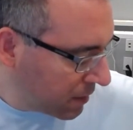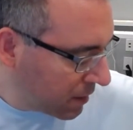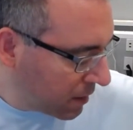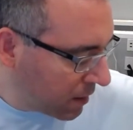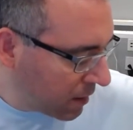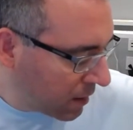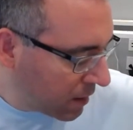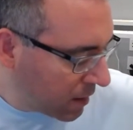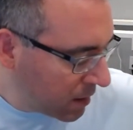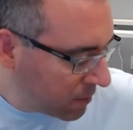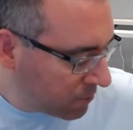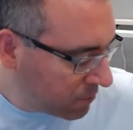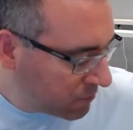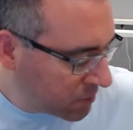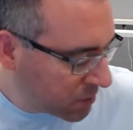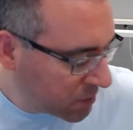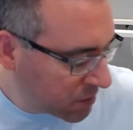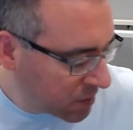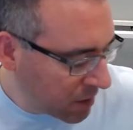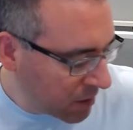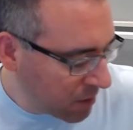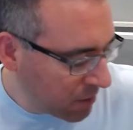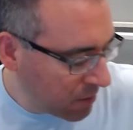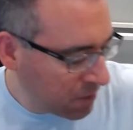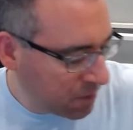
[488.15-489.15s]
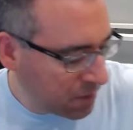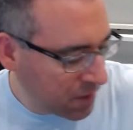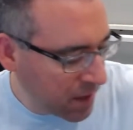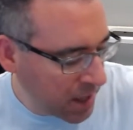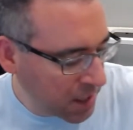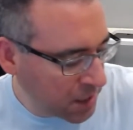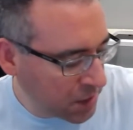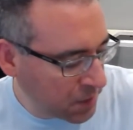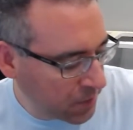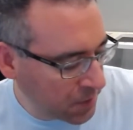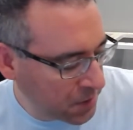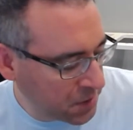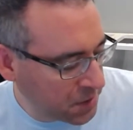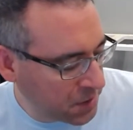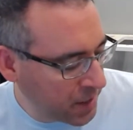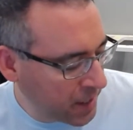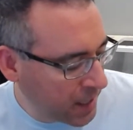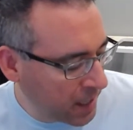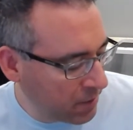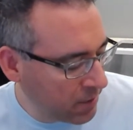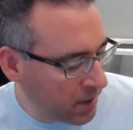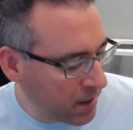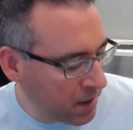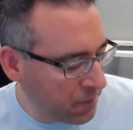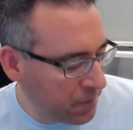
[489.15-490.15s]
So thanks for
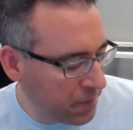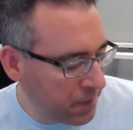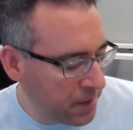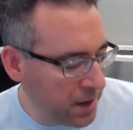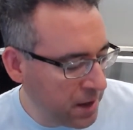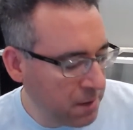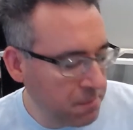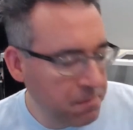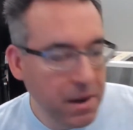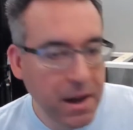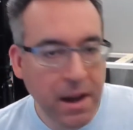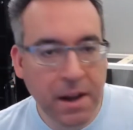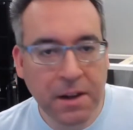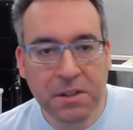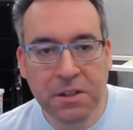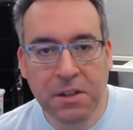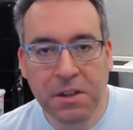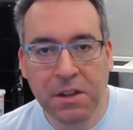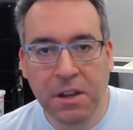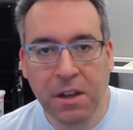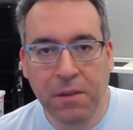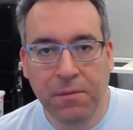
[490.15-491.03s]
sticking around for the unboxing.